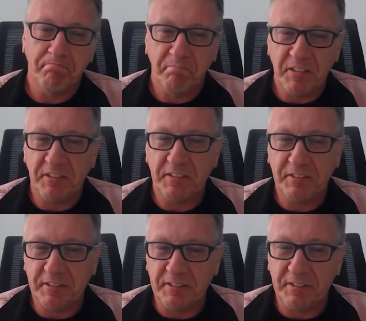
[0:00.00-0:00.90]
there
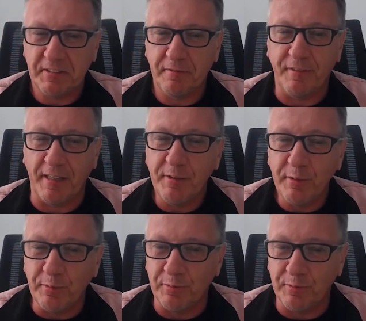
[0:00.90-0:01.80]
is a
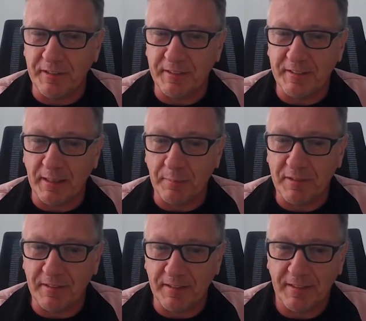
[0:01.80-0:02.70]
value to these type things.